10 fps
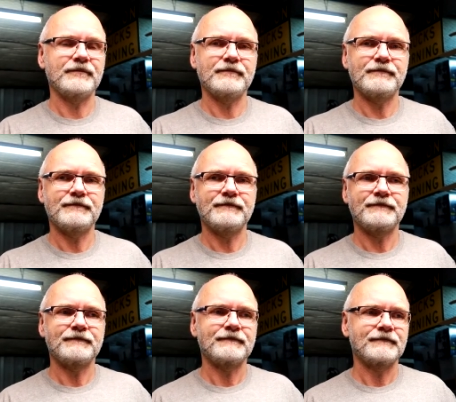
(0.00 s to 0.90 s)

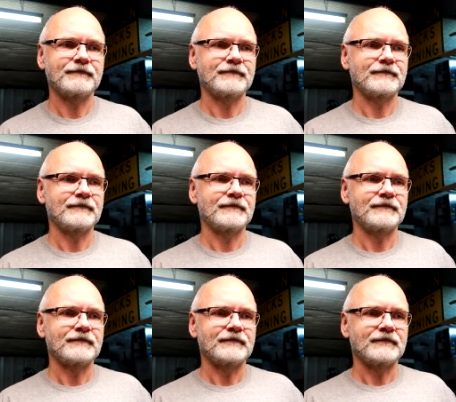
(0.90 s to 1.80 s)

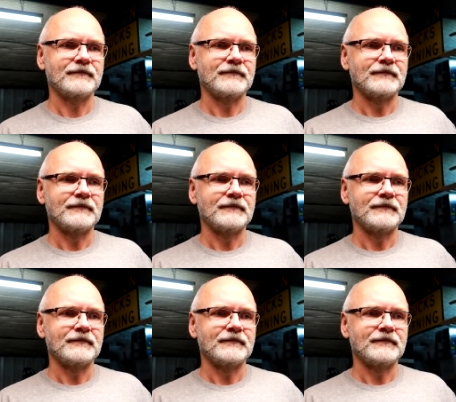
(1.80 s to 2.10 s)
[no speech]